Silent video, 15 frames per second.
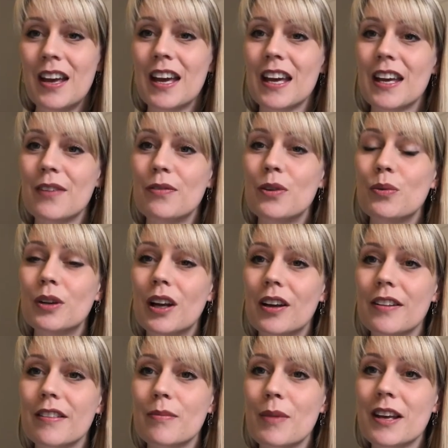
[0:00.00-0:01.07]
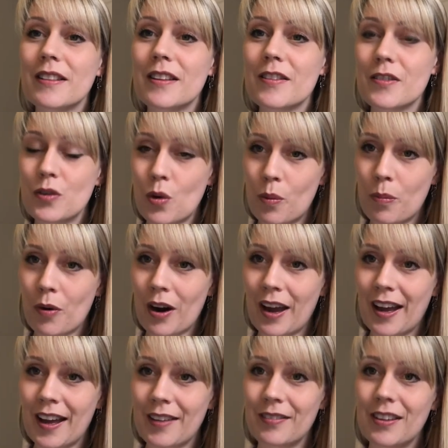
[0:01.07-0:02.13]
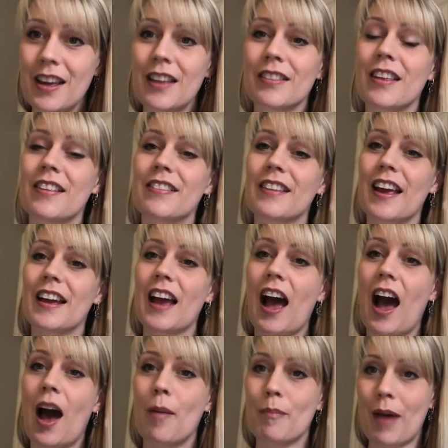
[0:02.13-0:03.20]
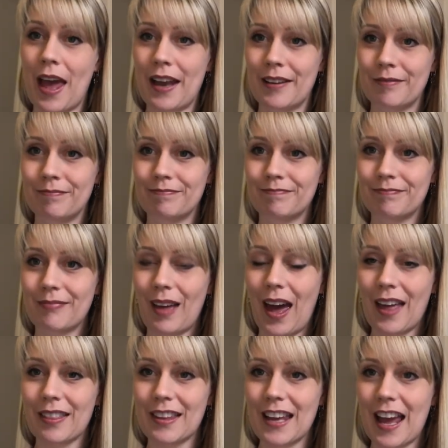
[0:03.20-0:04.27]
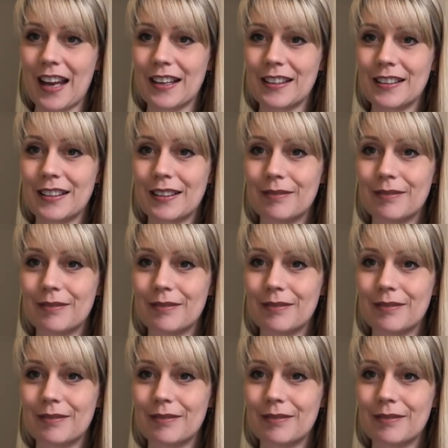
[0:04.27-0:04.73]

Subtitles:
If you would like to make this your prayer, then say Amen at the end.